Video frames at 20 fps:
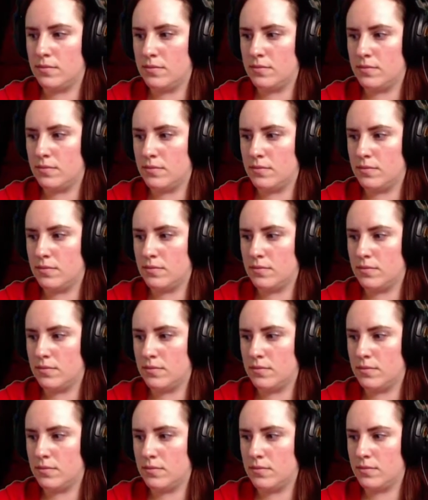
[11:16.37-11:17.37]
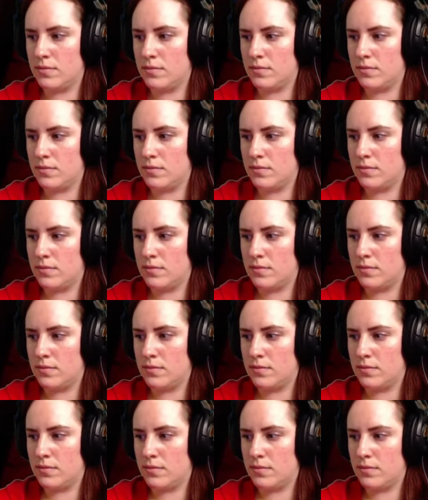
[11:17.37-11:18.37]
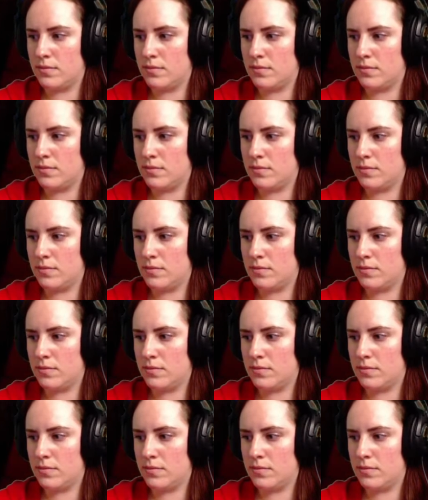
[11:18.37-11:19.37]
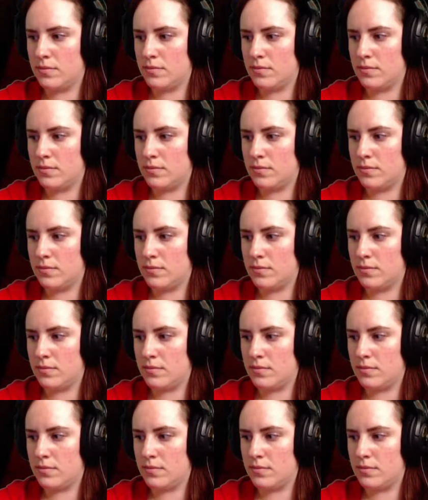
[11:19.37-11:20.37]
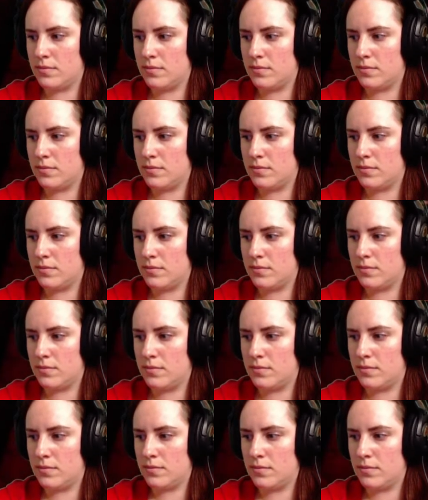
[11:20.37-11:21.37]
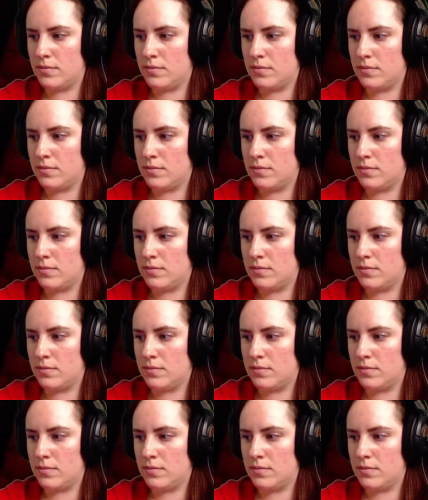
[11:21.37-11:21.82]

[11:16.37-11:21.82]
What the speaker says: No words are spoken by the person on screen.